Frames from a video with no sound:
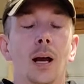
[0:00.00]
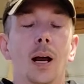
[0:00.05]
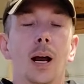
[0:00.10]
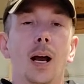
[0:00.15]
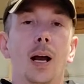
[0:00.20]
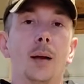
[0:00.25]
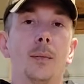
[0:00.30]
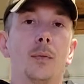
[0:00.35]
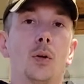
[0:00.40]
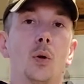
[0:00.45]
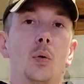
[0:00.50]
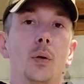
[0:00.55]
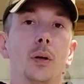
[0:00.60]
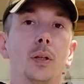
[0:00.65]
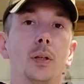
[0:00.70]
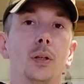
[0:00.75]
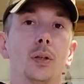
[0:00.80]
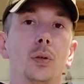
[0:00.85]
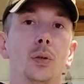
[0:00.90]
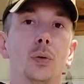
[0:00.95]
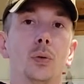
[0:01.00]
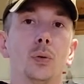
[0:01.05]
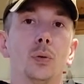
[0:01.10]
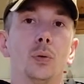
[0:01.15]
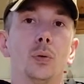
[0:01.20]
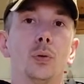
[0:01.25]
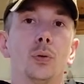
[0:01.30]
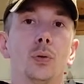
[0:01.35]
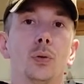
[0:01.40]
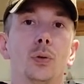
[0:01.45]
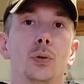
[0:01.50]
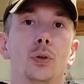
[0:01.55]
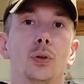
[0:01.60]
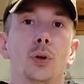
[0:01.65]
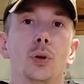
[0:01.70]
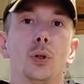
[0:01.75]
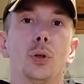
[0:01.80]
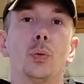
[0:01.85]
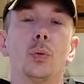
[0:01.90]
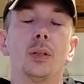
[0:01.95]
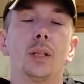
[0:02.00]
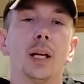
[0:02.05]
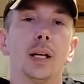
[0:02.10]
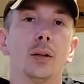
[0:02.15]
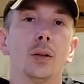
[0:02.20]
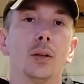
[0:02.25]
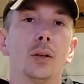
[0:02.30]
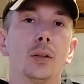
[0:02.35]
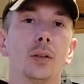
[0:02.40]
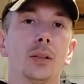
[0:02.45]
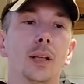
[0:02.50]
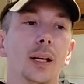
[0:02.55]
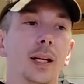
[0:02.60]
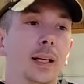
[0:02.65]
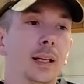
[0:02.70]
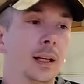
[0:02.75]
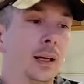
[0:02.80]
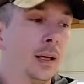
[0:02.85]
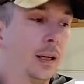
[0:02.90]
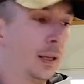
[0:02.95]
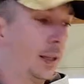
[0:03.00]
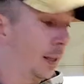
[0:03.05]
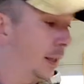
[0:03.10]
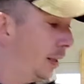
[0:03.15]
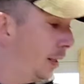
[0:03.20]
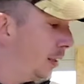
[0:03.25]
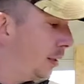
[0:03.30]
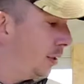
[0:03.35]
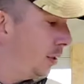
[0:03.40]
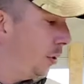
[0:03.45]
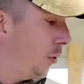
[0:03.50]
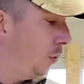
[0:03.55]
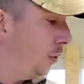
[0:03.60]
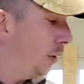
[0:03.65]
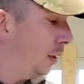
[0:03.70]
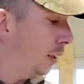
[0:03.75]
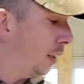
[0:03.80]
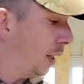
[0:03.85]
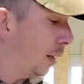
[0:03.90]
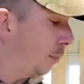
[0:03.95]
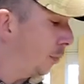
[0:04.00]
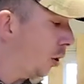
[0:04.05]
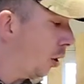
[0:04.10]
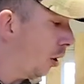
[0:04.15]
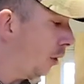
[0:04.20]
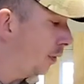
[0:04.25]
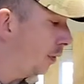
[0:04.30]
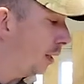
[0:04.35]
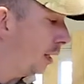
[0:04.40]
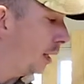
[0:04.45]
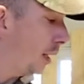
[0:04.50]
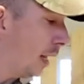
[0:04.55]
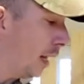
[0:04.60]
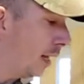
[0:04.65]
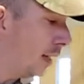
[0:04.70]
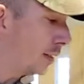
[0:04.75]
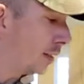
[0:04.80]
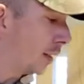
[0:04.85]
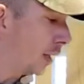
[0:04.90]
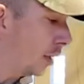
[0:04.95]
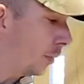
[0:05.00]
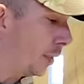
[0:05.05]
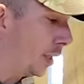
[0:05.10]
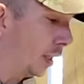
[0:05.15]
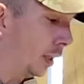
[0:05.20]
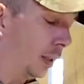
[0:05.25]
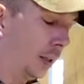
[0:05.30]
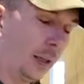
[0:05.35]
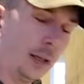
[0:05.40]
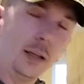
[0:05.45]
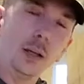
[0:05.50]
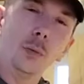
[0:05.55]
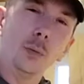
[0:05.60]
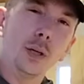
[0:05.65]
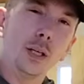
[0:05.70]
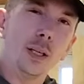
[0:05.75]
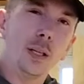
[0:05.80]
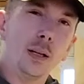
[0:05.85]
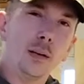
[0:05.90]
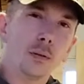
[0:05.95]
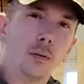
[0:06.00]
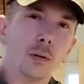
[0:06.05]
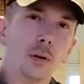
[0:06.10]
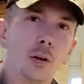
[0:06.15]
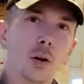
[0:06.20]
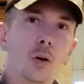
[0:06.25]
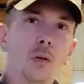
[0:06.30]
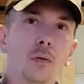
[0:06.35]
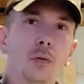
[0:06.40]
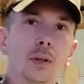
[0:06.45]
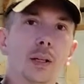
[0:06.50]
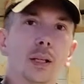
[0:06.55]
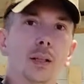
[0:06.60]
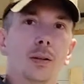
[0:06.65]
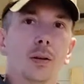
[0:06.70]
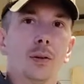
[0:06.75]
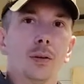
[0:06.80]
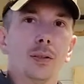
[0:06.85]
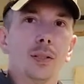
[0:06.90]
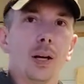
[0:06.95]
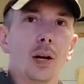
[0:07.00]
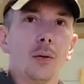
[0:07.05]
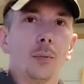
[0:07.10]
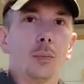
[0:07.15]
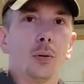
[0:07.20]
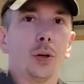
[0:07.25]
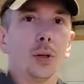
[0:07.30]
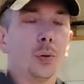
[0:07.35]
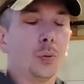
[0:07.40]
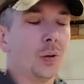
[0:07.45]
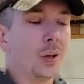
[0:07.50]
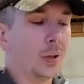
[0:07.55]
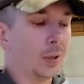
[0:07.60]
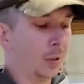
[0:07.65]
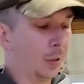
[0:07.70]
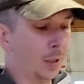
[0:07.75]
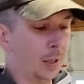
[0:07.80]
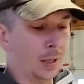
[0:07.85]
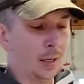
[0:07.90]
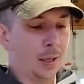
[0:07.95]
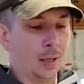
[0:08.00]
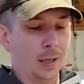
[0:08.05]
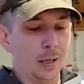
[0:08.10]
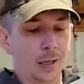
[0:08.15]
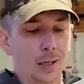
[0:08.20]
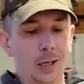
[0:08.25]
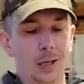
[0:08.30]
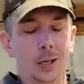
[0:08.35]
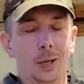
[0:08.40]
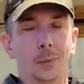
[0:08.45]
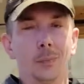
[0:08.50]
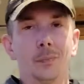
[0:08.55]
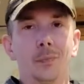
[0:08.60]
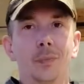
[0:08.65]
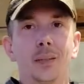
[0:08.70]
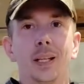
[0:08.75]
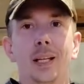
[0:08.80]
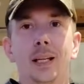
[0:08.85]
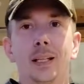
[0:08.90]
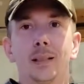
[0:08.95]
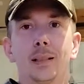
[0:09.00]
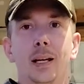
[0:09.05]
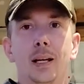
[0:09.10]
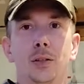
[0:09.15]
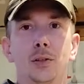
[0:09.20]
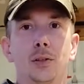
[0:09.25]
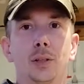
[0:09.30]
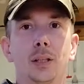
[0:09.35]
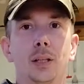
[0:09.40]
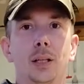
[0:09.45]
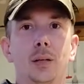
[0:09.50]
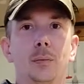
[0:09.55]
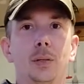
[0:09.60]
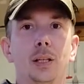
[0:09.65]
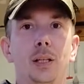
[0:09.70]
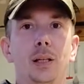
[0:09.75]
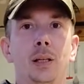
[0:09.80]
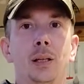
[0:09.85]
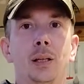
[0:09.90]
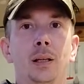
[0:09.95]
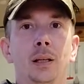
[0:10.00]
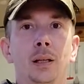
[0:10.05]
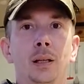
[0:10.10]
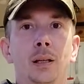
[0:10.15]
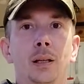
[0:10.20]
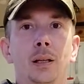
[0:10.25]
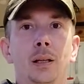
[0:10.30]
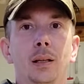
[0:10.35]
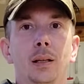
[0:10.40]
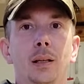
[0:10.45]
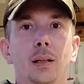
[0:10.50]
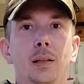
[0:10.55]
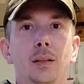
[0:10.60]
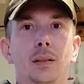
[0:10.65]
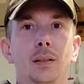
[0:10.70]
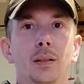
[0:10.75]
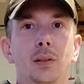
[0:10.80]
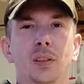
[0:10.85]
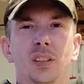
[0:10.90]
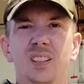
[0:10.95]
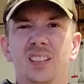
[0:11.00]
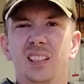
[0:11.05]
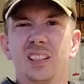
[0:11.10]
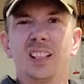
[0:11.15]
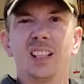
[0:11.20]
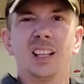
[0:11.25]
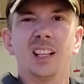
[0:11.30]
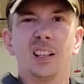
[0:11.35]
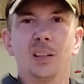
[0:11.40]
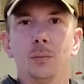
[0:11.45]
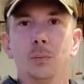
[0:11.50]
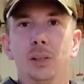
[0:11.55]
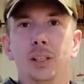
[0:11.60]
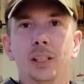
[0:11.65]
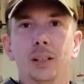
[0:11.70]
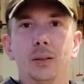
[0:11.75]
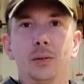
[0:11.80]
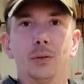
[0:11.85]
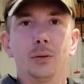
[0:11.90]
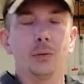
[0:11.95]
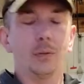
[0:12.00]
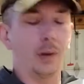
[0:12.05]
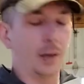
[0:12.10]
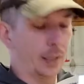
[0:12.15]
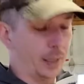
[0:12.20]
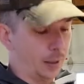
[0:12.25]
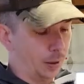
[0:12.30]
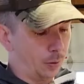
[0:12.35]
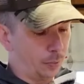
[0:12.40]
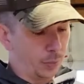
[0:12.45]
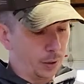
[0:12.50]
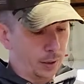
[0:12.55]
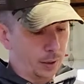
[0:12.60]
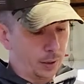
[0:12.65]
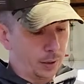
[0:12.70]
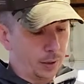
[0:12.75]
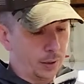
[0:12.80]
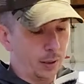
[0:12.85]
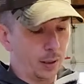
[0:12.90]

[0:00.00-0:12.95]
I'm going to show you what that looks like. This union that I'm carving today is going to be a little bit different. Hopefully it turns out pretty well. It's actually going to be, so you can see kind of the bleed through right here, but